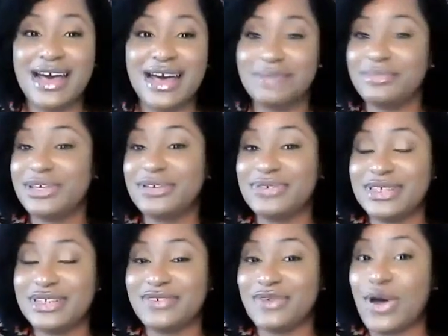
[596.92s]
I'm
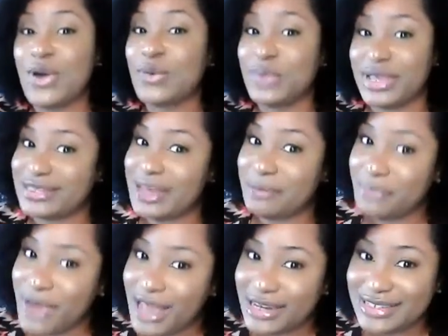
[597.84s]
guilty of always not
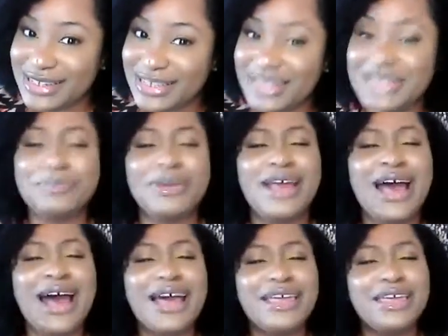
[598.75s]
practicing this, but
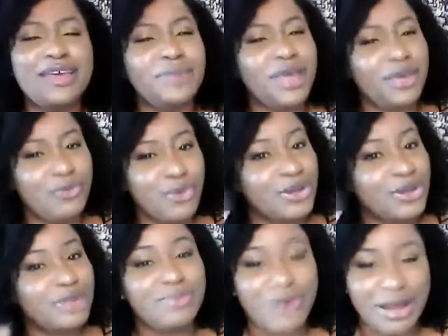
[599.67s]
I am a work
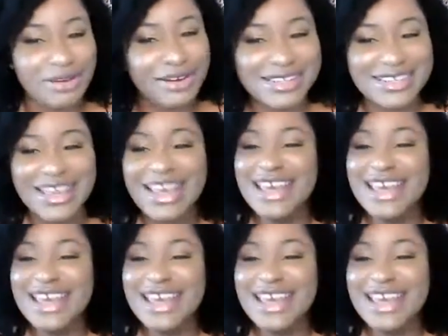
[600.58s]
in progress.